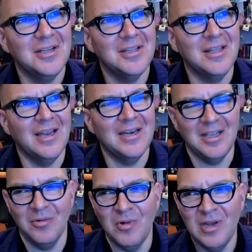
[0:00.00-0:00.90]
then
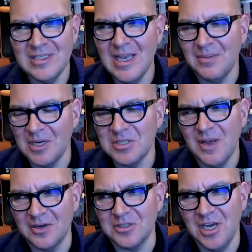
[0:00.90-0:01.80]
we stand a much
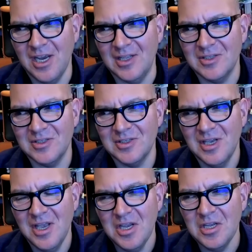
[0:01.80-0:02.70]
better chance.
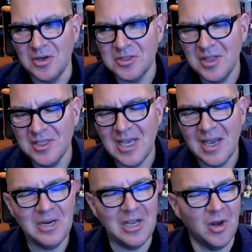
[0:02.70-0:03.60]
You know, something that's
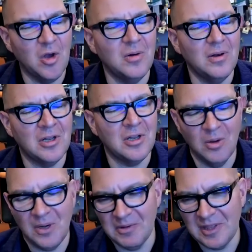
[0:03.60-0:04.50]
happening global,
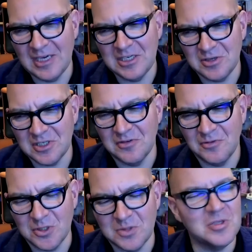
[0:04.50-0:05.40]
globally with antitrust
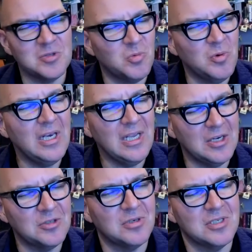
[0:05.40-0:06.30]
enforcement that's really
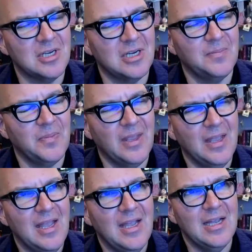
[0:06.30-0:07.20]
interesting
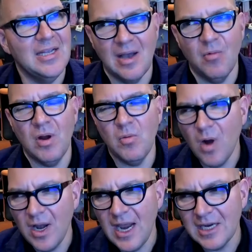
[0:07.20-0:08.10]
is that when
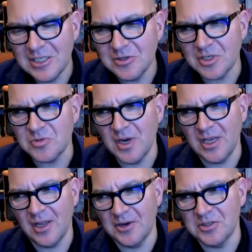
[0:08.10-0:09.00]
one antitrust
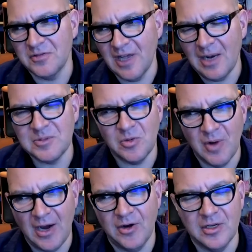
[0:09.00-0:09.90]
regulator develops a
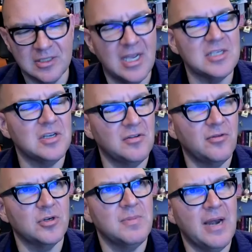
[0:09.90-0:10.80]
record and takes an
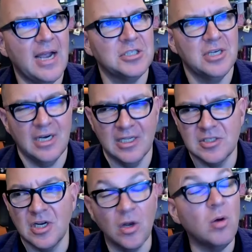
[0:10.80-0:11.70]
enforcement action
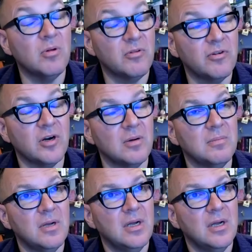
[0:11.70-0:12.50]
against a global firm,